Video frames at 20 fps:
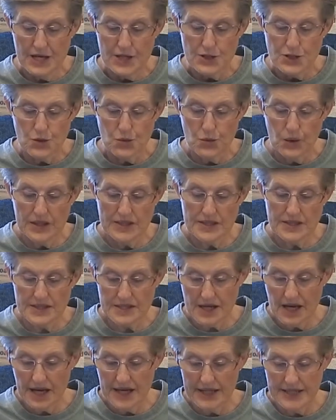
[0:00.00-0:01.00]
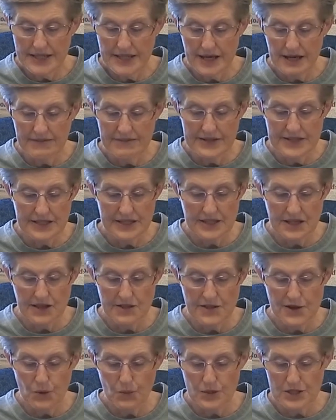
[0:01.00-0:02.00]
To one side of it,
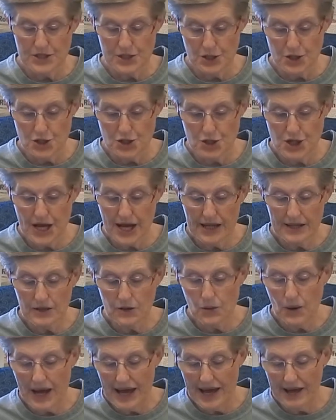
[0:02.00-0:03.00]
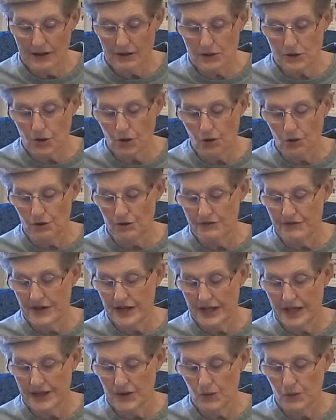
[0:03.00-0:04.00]
there was a shallow alcove
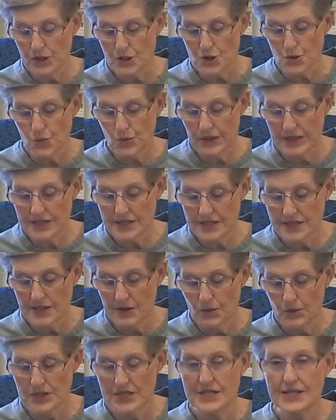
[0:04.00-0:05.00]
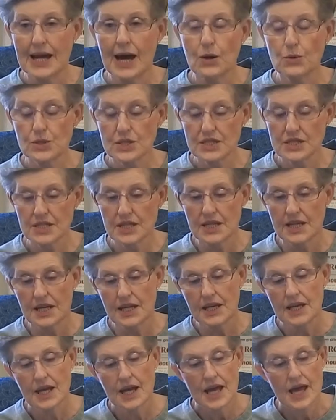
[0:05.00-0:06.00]
in which Winston was now
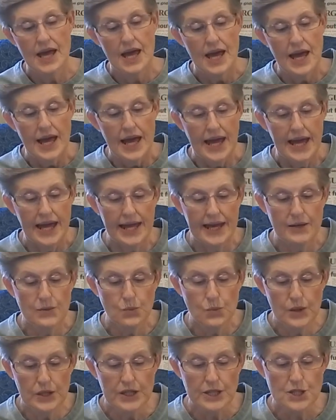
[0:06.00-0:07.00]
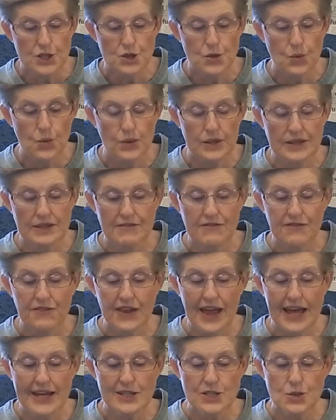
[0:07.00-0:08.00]
sitting, and which, when the
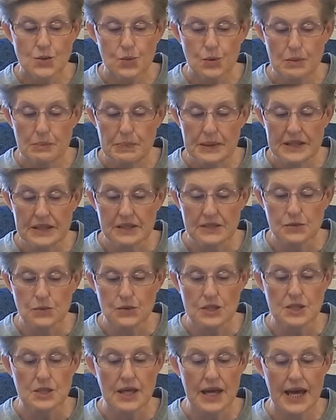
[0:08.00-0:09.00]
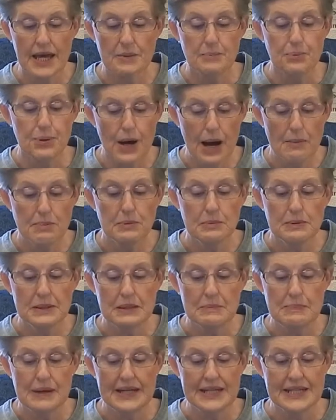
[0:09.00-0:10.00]
flats were built, had probably
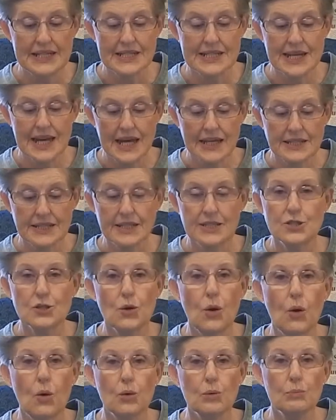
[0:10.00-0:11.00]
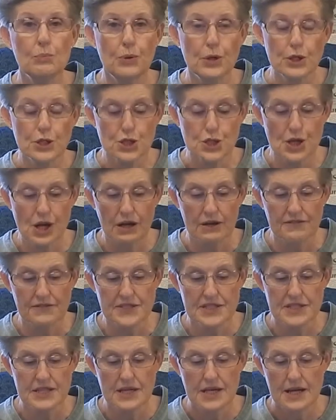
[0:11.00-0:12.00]
been intended to hold bookshelves.